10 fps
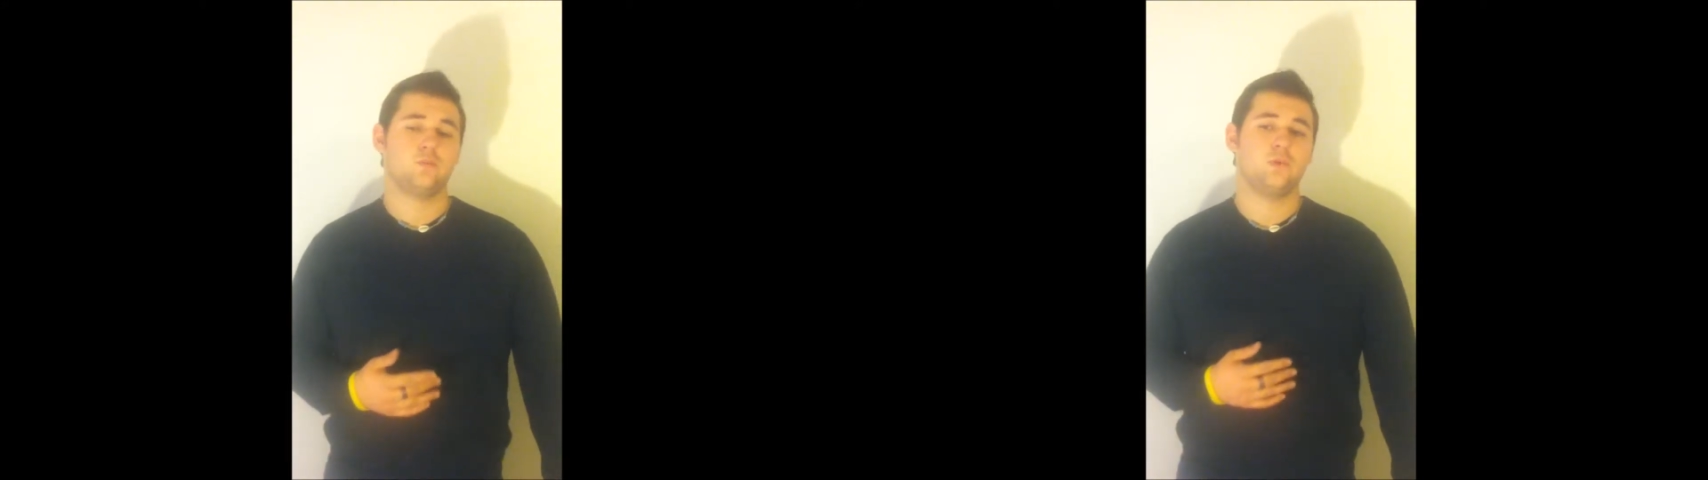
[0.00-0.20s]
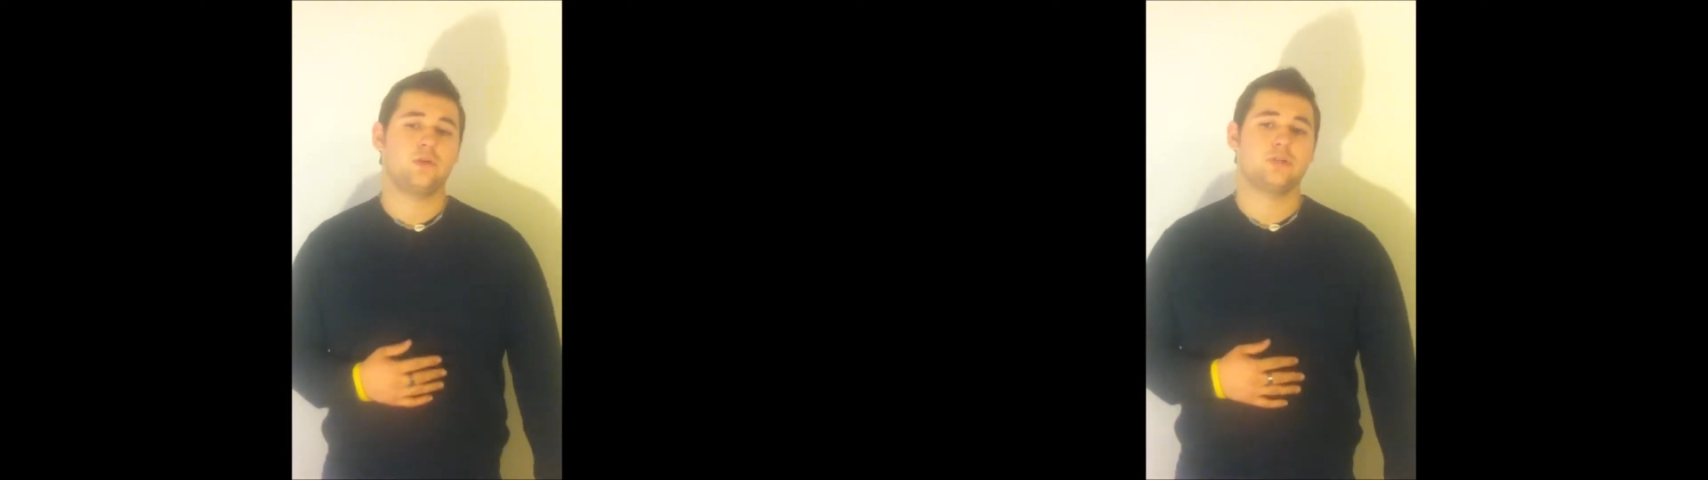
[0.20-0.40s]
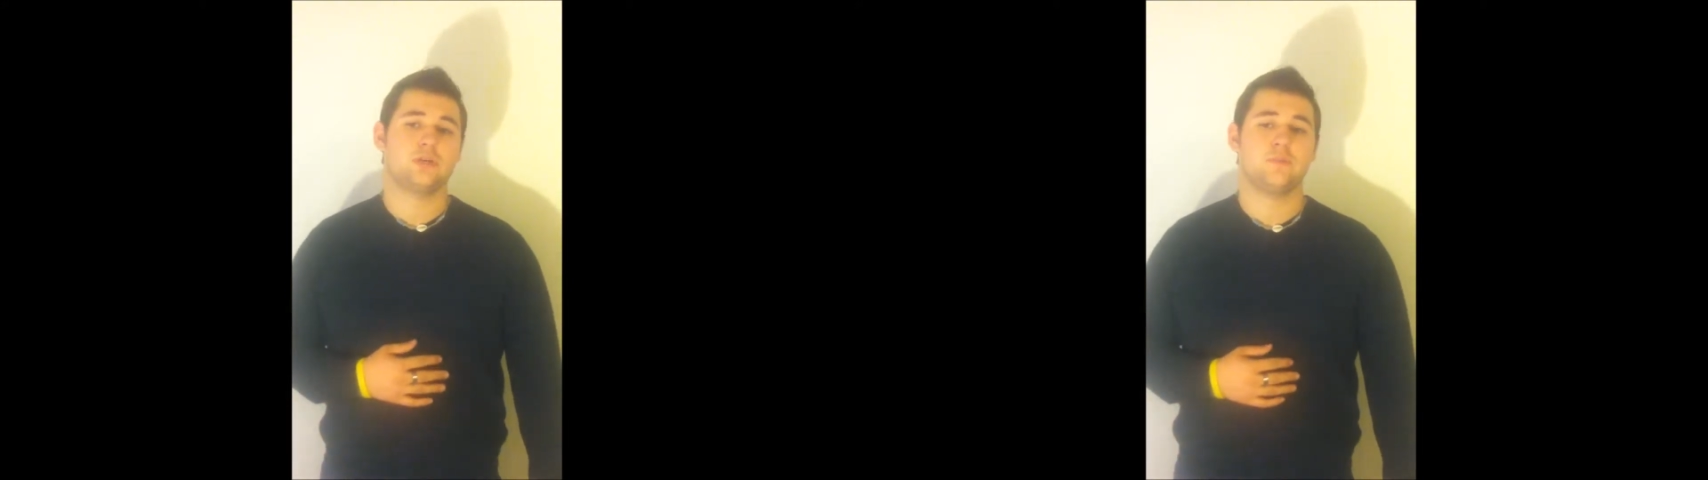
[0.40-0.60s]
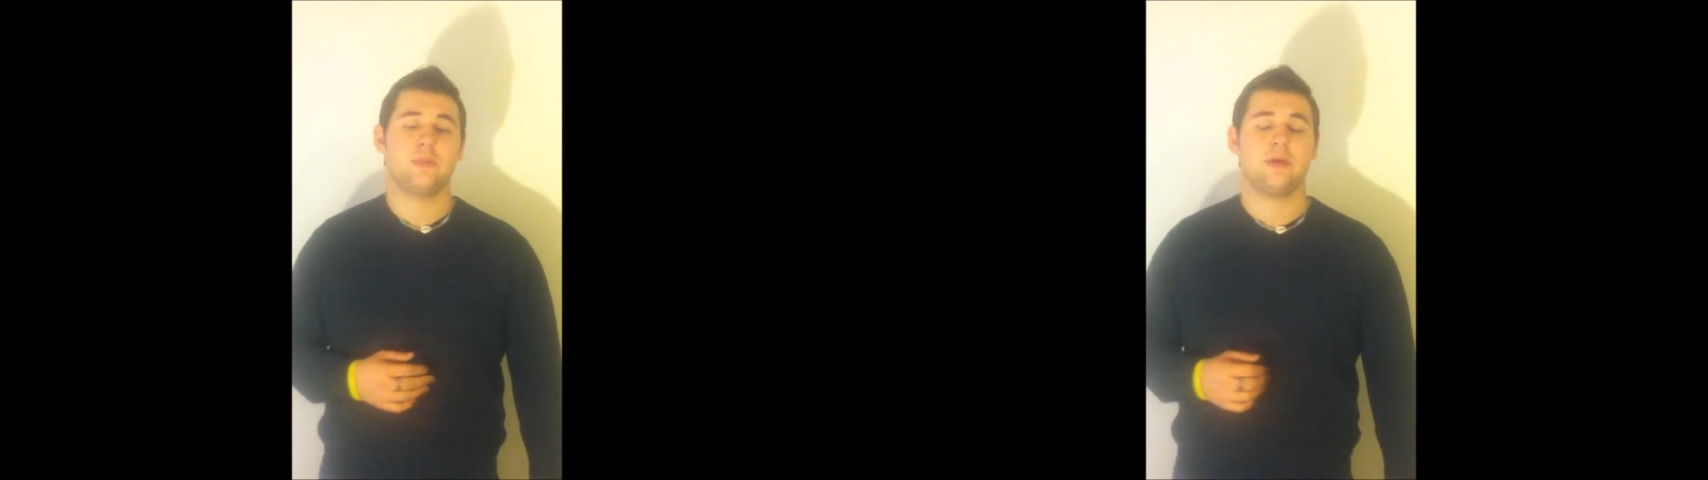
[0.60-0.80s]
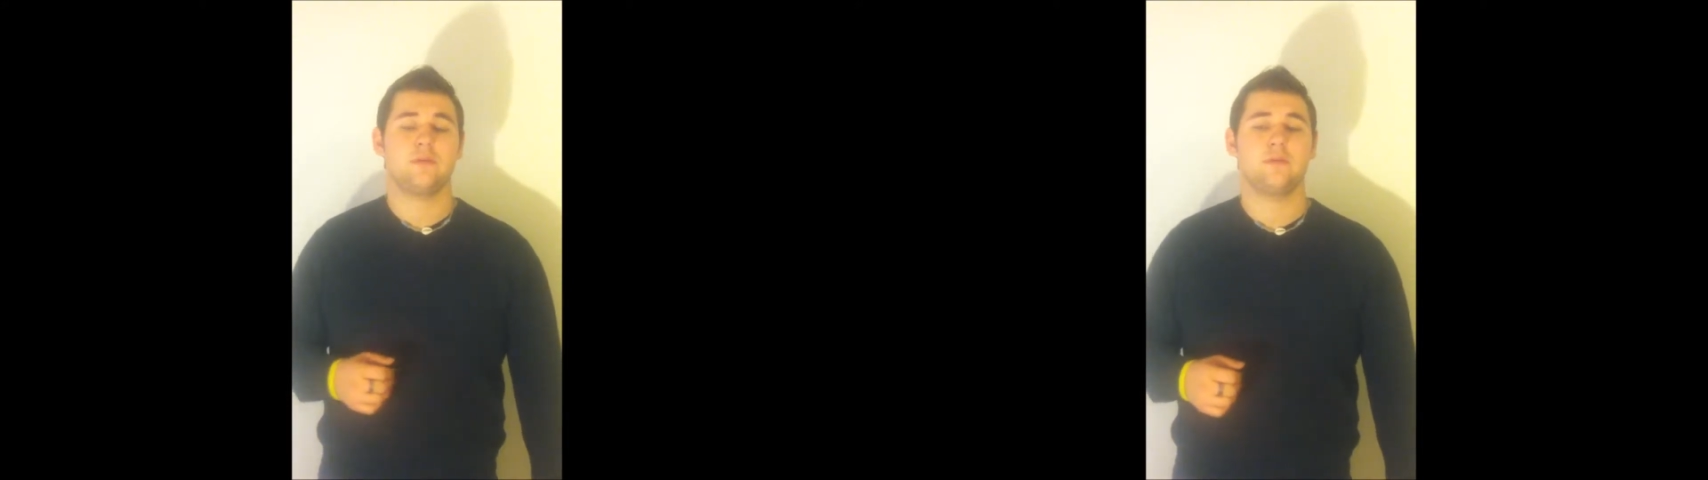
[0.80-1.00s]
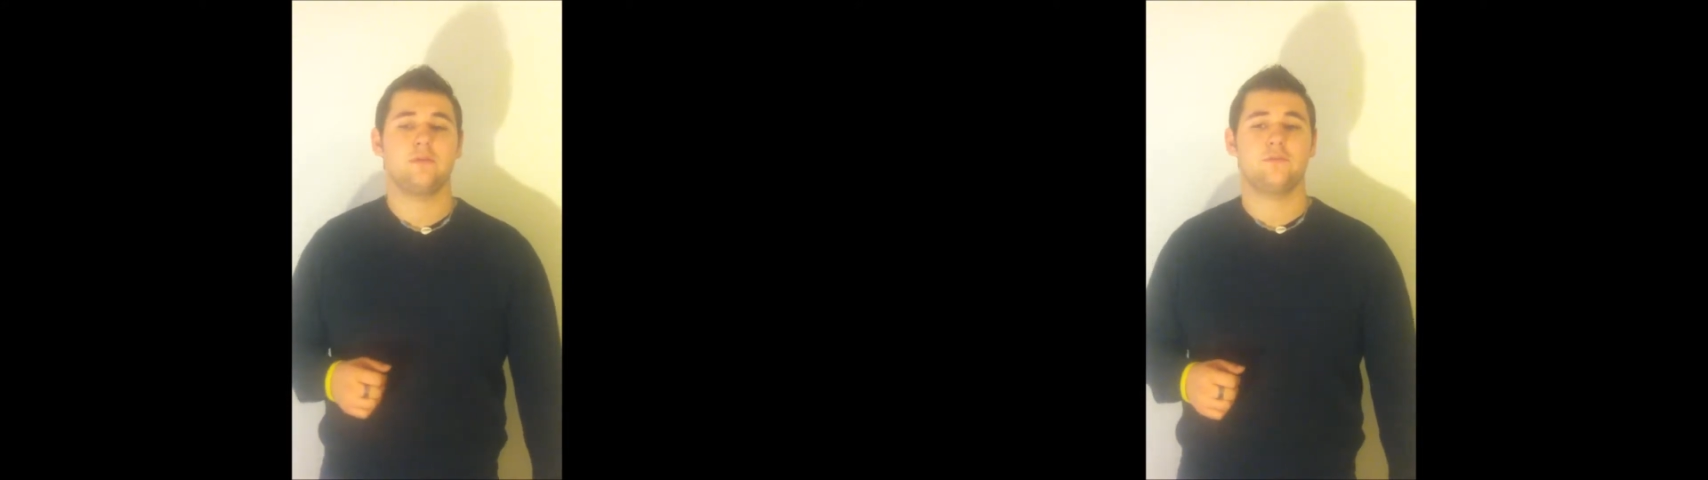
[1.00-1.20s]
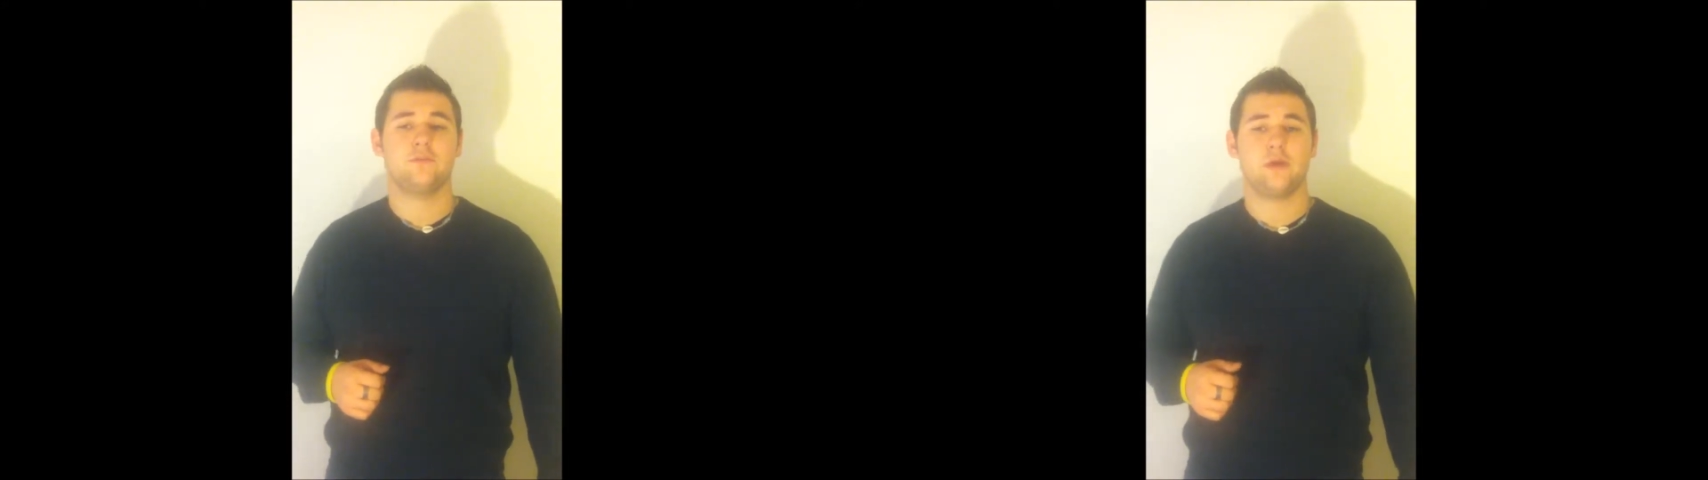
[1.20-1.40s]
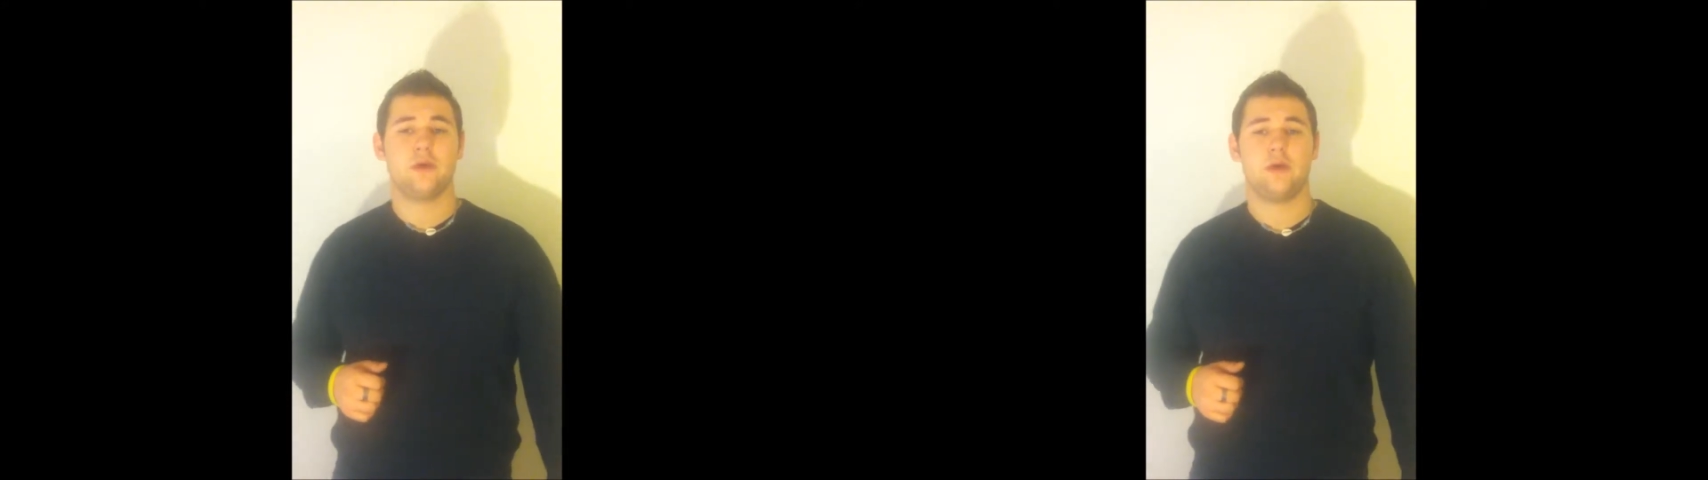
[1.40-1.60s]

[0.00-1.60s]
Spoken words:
in which can make this